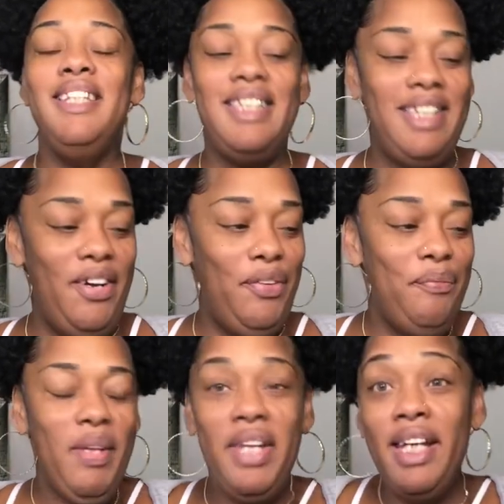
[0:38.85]
So
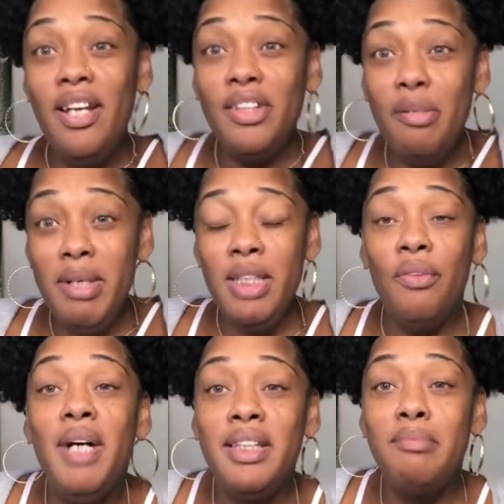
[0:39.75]
thank y'all so much for
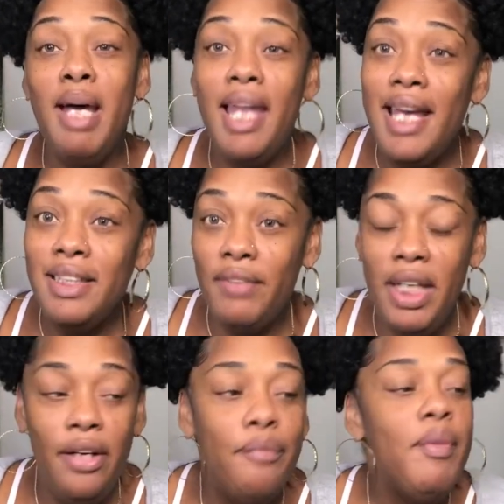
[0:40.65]
watching my last
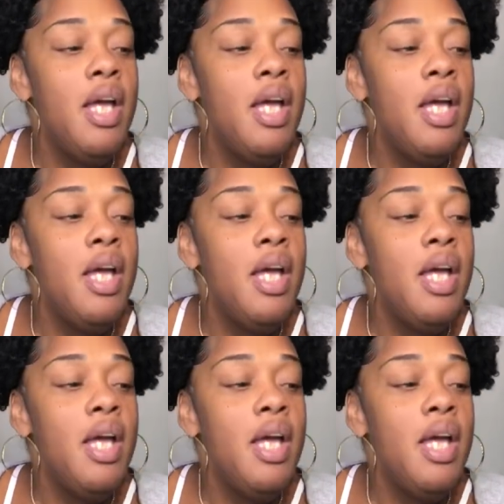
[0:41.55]
video.